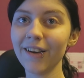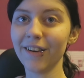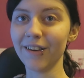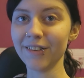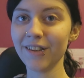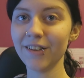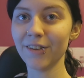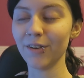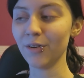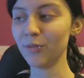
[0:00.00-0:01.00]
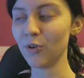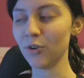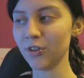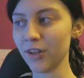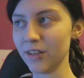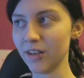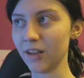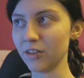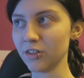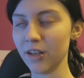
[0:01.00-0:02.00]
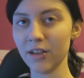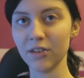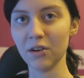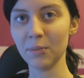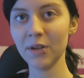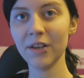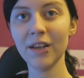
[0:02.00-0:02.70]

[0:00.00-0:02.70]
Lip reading: Hi, guys. So, of course, I didn't actually end up